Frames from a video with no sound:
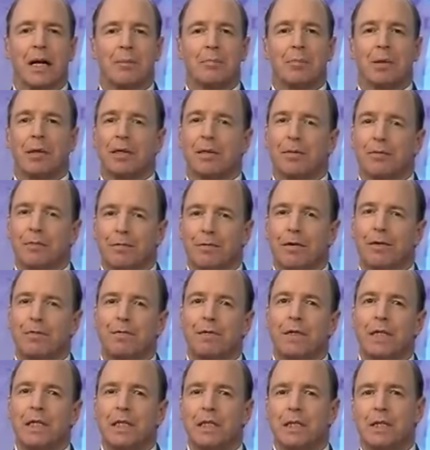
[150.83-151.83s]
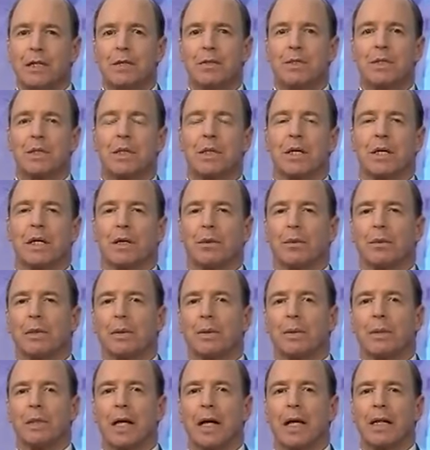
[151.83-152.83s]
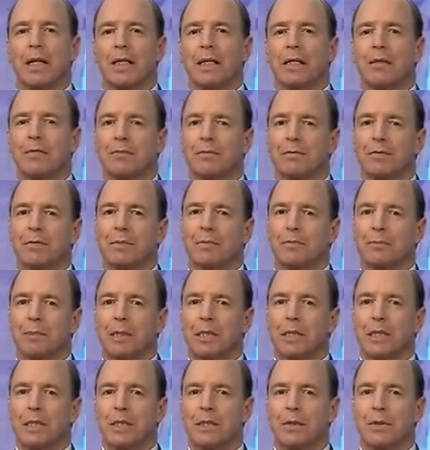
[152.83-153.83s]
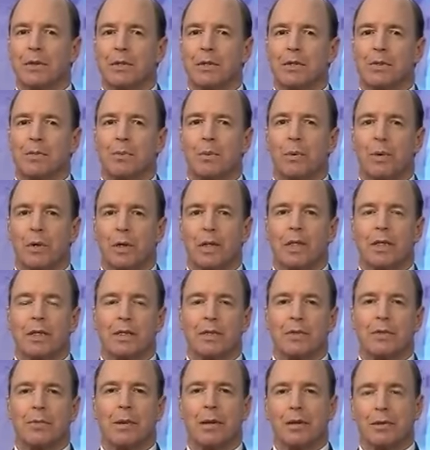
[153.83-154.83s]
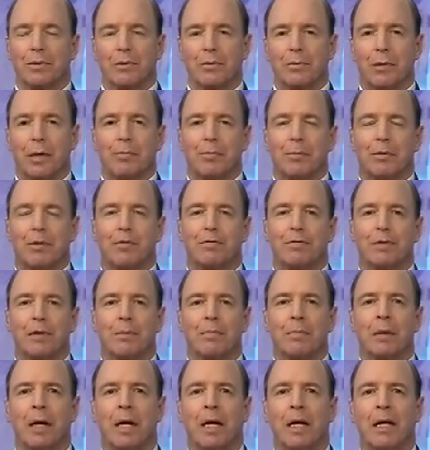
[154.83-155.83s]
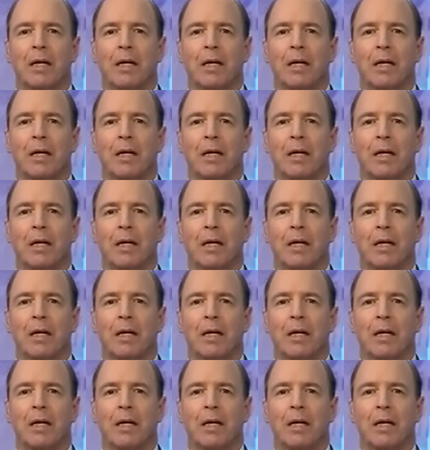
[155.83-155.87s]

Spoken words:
But 15 years ago, we were getting some pretty serious warnings, you might remember, from